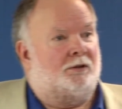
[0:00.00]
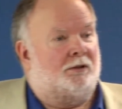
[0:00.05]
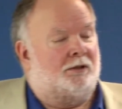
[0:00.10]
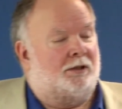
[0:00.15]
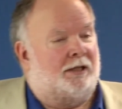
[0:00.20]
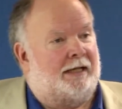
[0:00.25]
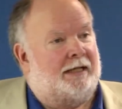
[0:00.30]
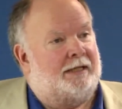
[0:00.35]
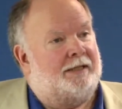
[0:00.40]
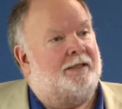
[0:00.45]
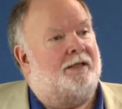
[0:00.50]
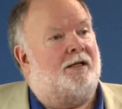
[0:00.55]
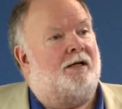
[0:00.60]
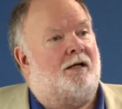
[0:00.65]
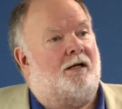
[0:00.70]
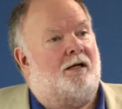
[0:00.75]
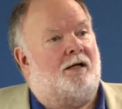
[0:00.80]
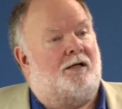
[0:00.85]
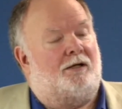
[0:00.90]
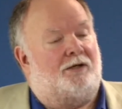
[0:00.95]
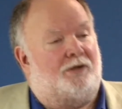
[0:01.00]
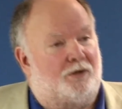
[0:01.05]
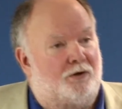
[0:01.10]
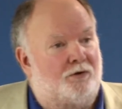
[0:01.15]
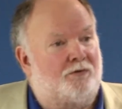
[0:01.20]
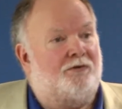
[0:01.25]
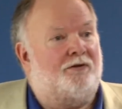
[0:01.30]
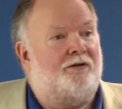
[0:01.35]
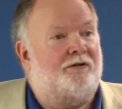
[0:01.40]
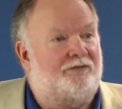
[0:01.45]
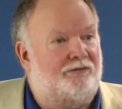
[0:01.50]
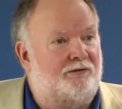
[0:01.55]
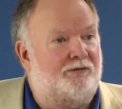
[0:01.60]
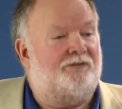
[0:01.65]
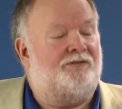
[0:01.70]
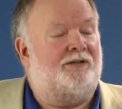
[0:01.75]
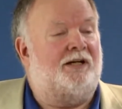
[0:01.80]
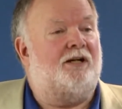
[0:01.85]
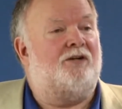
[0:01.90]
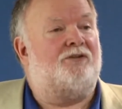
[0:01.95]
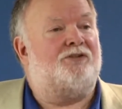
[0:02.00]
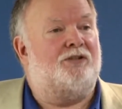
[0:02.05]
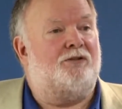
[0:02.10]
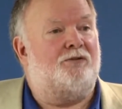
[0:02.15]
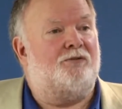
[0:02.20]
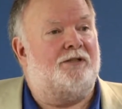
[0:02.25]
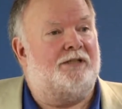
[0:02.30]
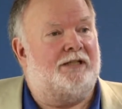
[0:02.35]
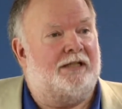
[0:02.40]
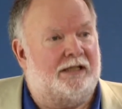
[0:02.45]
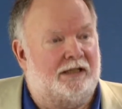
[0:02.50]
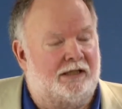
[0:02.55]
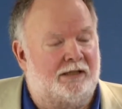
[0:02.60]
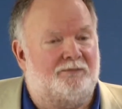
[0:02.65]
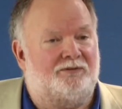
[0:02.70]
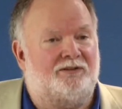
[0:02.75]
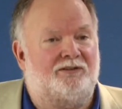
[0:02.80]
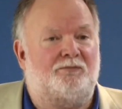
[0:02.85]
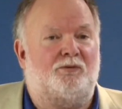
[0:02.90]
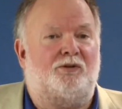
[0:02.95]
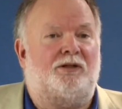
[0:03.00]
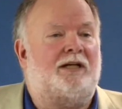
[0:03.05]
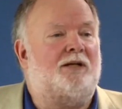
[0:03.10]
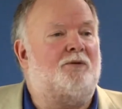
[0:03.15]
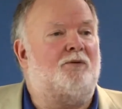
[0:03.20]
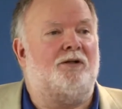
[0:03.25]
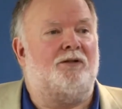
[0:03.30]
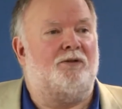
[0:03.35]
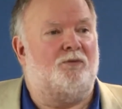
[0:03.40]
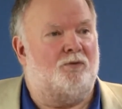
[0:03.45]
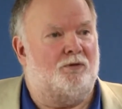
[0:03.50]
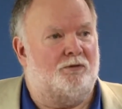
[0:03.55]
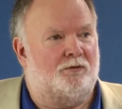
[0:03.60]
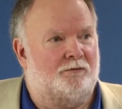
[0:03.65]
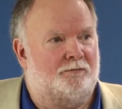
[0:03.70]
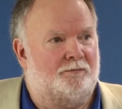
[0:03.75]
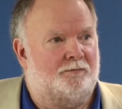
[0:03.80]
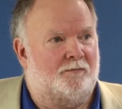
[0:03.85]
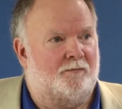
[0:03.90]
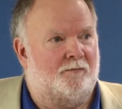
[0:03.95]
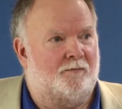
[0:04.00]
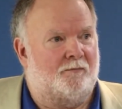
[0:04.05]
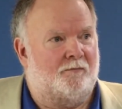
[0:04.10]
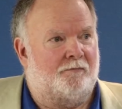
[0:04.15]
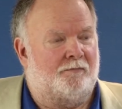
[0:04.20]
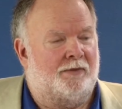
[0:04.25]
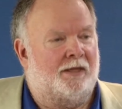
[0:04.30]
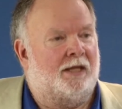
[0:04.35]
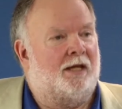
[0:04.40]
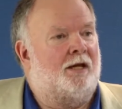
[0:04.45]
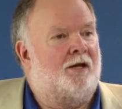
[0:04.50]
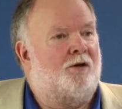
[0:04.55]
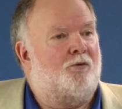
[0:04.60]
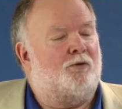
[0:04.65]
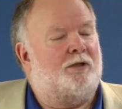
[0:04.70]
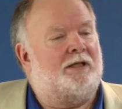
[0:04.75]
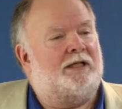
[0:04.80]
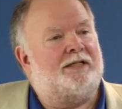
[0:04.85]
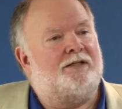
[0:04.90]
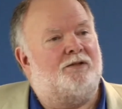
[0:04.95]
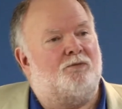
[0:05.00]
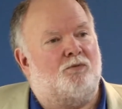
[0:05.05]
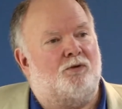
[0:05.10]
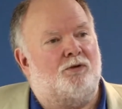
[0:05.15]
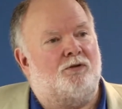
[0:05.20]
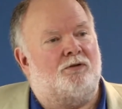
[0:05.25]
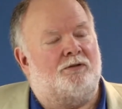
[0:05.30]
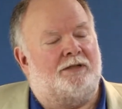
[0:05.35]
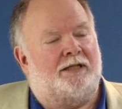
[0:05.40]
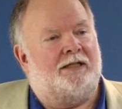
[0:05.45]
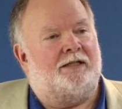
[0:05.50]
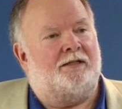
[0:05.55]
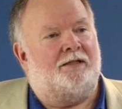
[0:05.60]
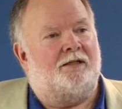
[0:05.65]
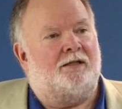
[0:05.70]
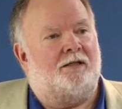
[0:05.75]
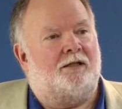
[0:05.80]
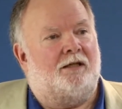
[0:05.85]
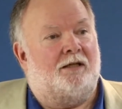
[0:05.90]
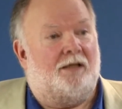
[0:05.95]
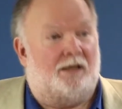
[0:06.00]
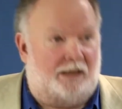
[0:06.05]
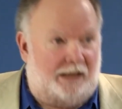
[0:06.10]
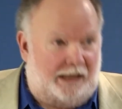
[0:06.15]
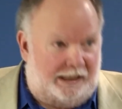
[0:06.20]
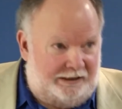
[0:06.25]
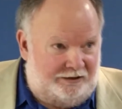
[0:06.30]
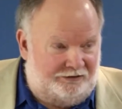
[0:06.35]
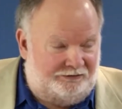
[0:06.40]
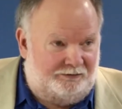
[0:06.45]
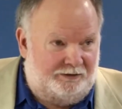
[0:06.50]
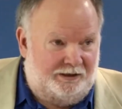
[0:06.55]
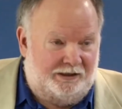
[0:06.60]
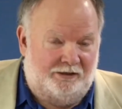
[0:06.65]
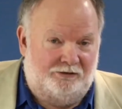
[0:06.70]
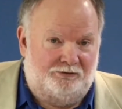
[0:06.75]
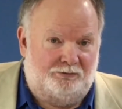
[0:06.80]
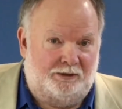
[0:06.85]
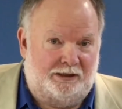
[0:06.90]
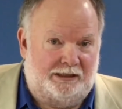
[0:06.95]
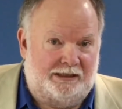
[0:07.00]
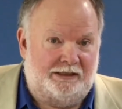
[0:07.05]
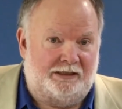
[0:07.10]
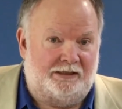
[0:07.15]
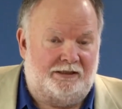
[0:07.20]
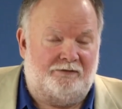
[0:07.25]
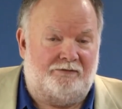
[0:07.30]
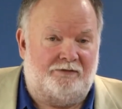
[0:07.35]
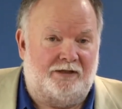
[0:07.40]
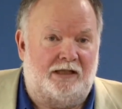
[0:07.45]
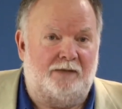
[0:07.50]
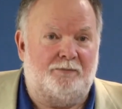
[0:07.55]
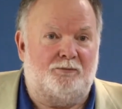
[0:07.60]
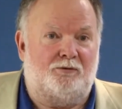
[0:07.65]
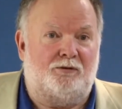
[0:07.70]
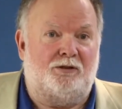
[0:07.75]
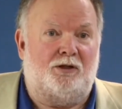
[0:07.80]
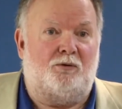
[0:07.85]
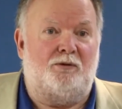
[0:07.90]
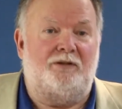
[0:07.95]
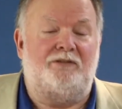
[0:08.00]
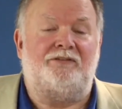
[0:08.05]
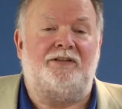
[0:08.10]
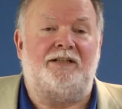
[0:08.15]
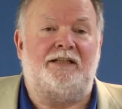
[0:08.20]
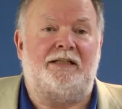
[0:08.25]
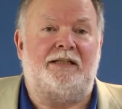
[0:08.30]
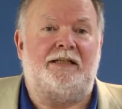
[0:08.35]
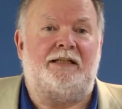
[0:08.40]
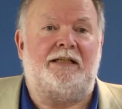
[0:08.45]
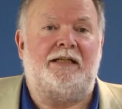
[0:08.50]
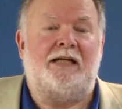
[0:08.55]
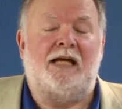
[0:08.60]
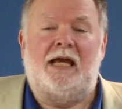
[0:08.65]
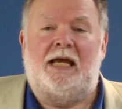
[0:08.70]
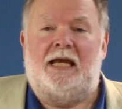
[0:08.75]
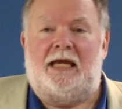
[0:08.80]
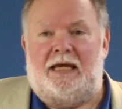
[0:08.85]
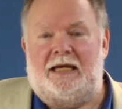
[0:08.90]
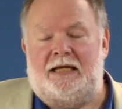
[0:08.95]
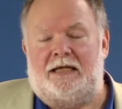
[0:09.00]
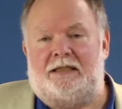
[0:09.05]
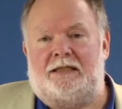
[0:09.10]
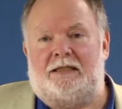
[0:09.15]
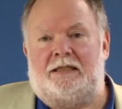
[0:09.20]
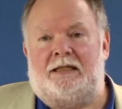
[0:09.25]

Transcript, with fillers: in youth suicide. Our children kill themselves more than anywhere in the world. We lead the world in the latest figures. We lead the developed world, OECD, in